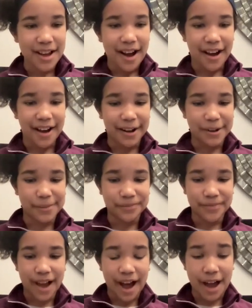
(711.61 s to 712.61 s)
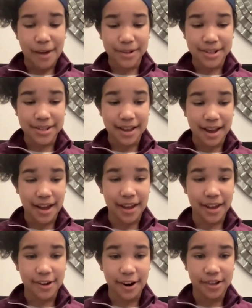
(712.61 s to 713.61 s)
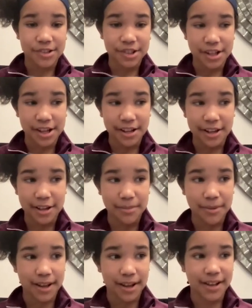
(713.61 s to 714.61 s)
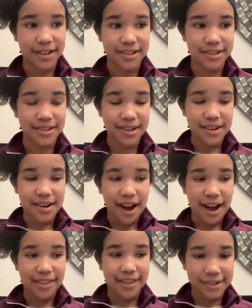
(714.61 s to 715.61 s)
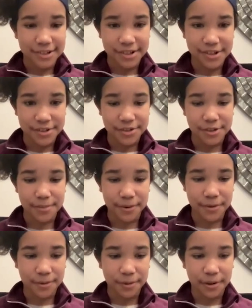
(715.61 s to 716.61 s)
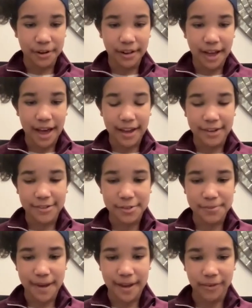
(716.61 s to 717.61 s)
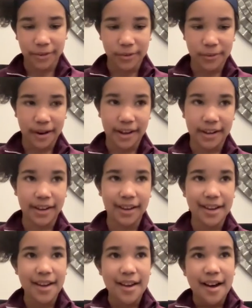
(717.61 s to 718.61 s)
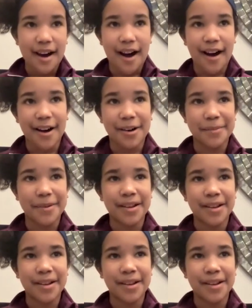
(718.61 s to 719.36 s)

I would say Yara Shahidi, because I think she's super cool and she's paving the way. Who